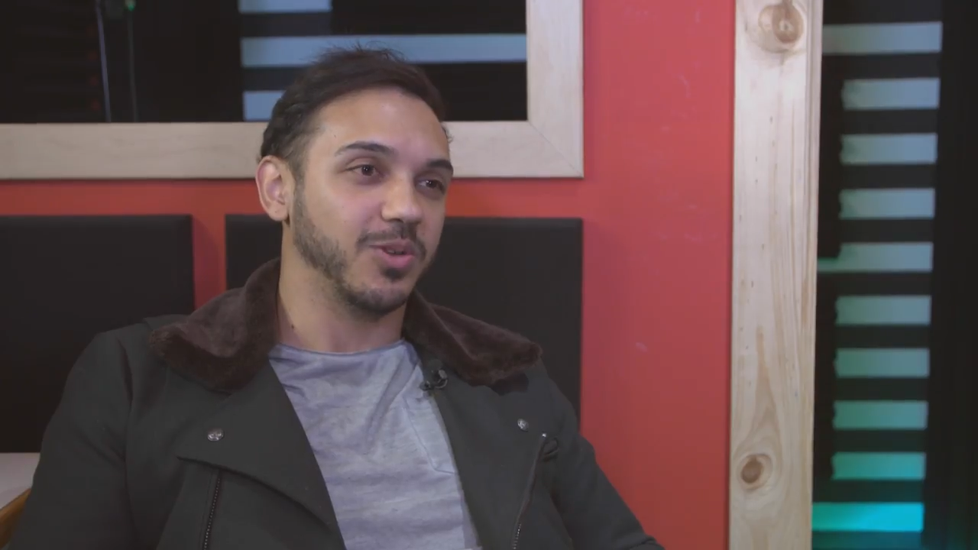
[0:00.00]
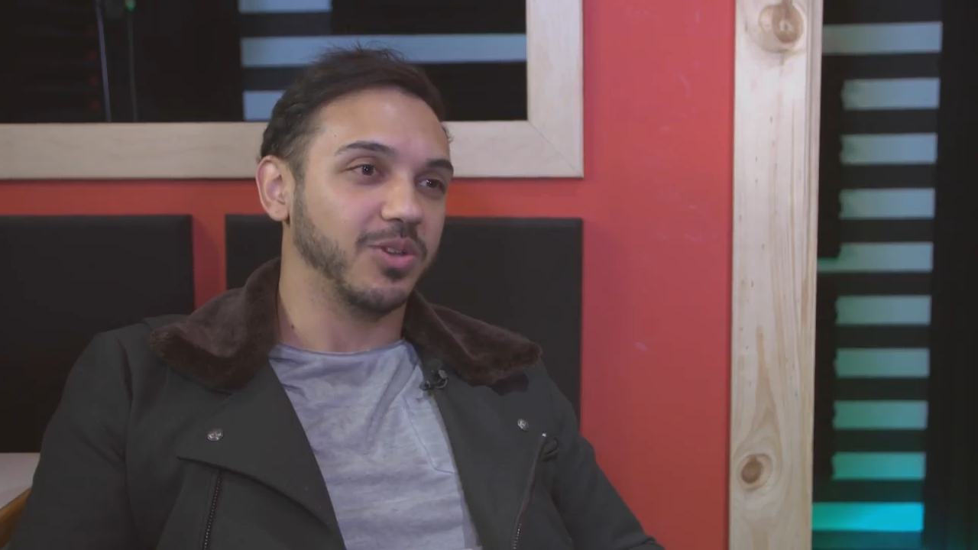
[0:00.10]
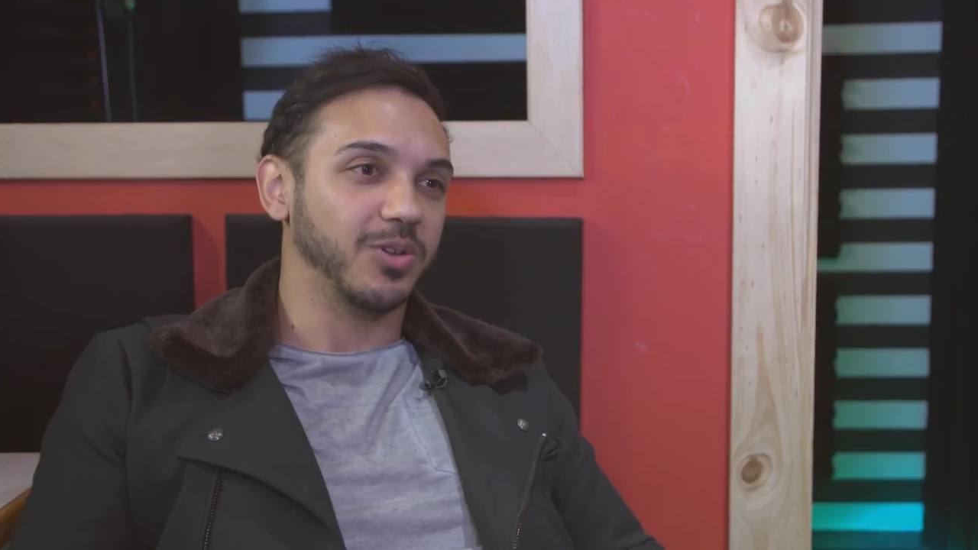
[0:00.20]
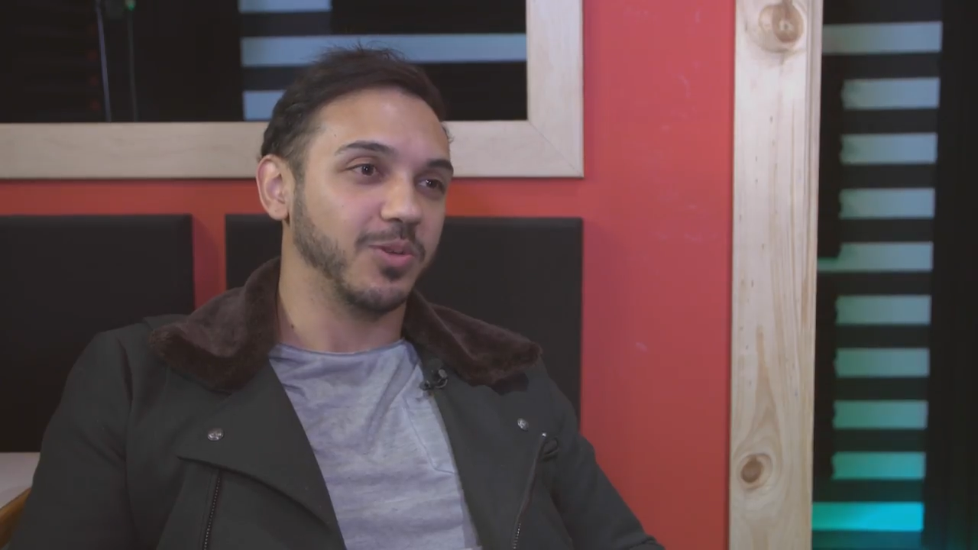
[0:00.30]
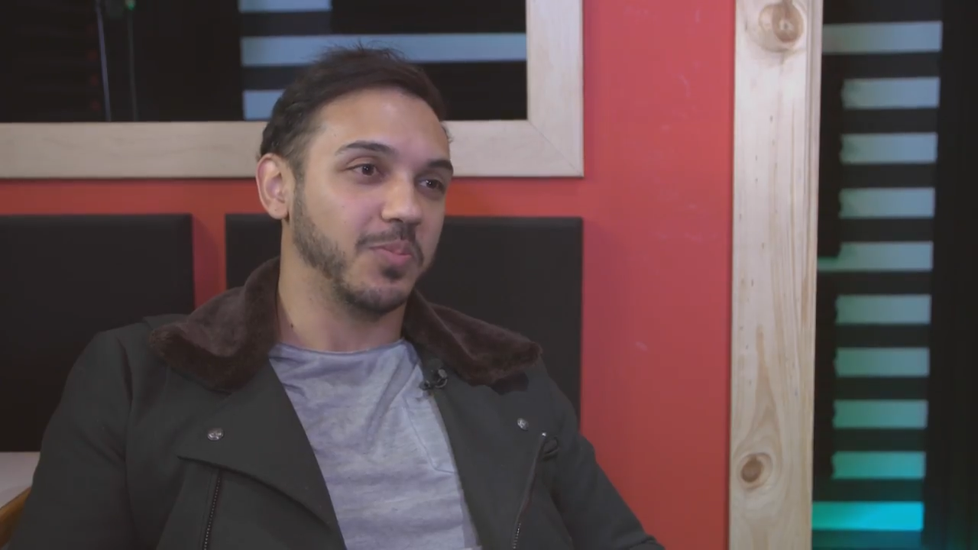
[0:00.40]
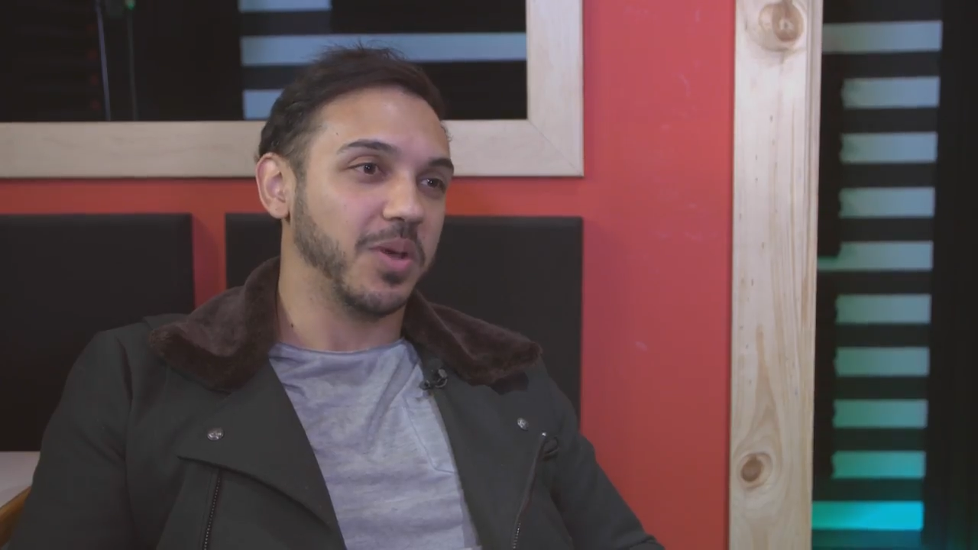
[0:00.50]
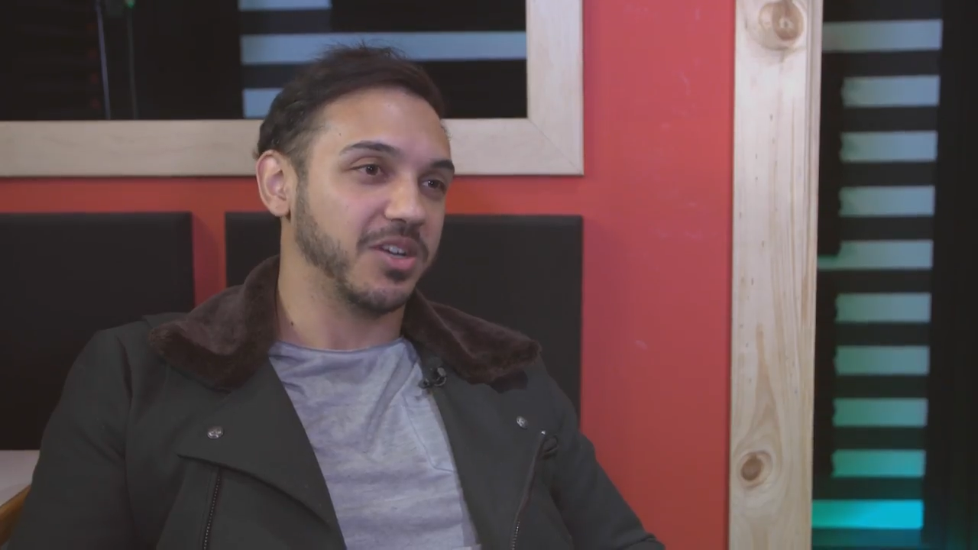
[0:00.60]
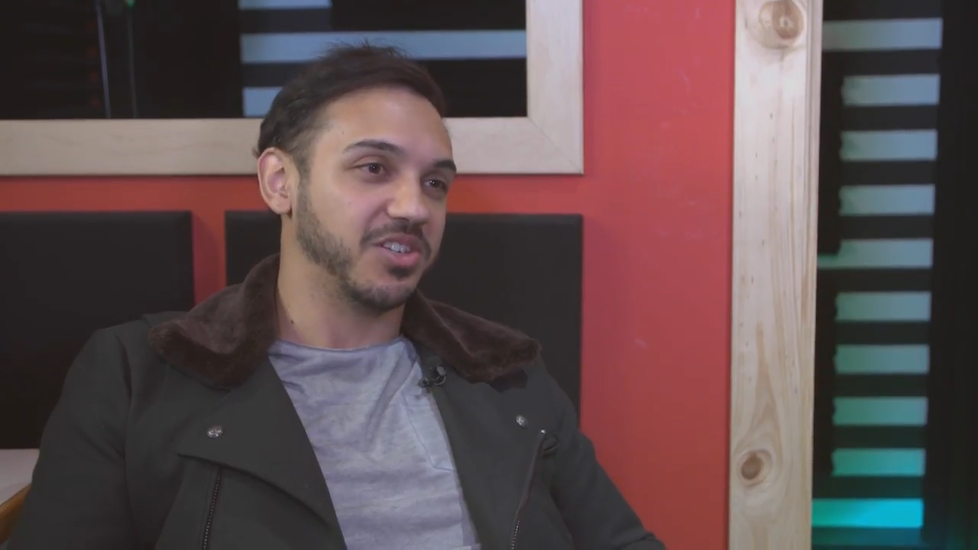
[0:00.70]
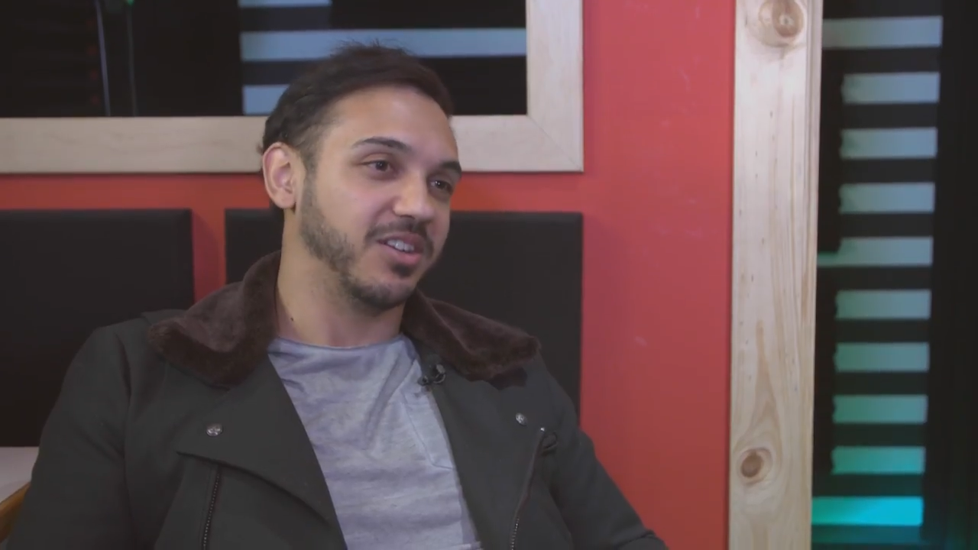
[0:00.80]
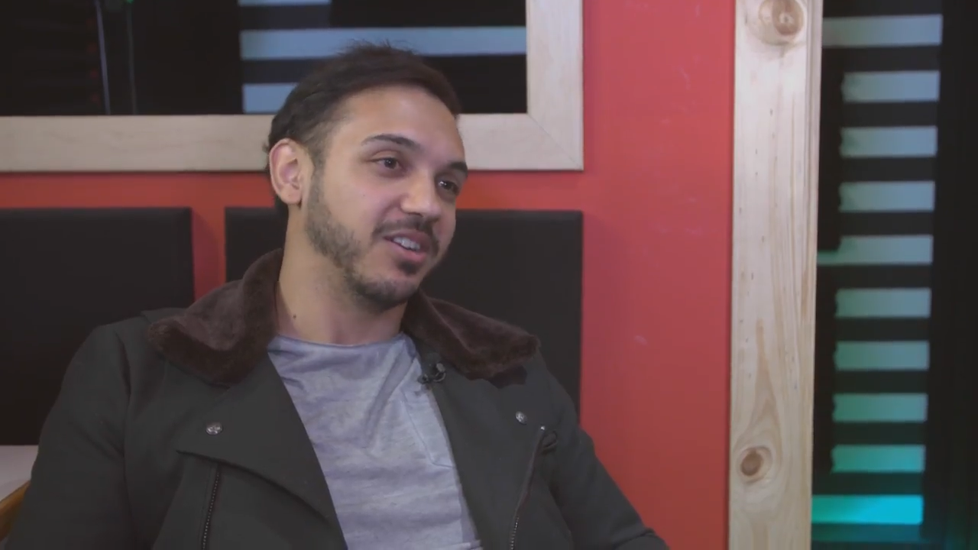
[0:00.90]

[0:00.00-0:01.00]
you deal with passion.